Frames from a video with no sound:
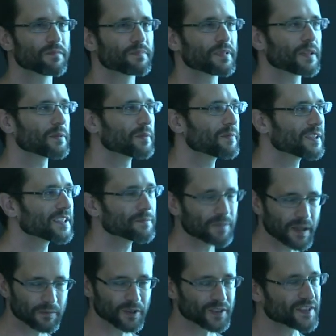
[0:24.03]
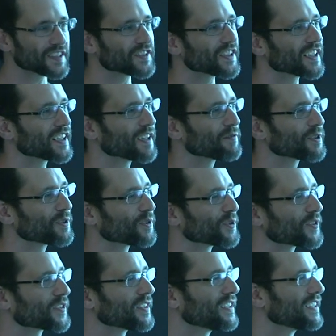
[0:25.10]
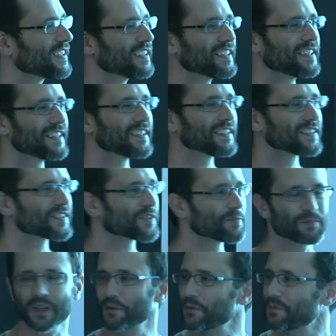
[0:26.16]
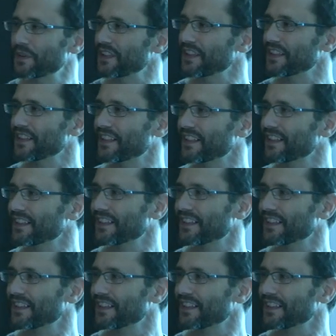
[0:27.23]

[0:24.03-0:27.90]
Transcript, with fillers: probably Pablo is teaching another course, so probably